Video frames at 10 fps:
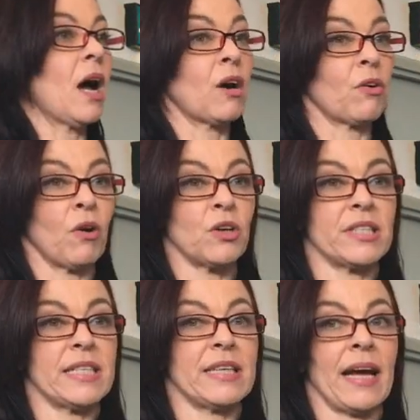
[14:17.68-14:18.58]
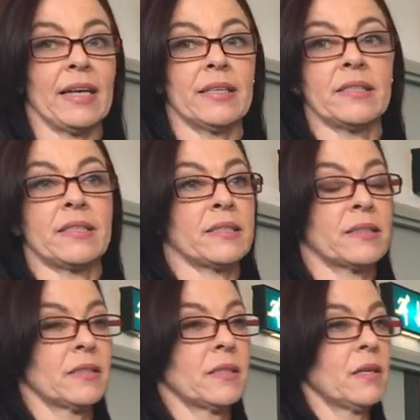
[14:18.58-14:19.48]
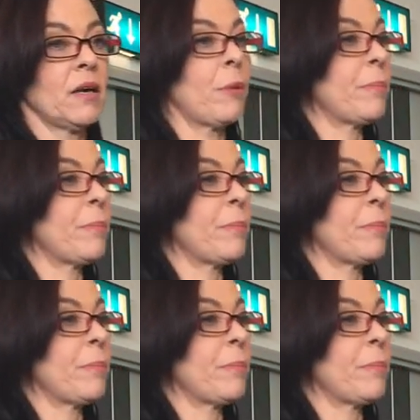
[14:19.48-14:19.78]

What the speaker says: across these islands, our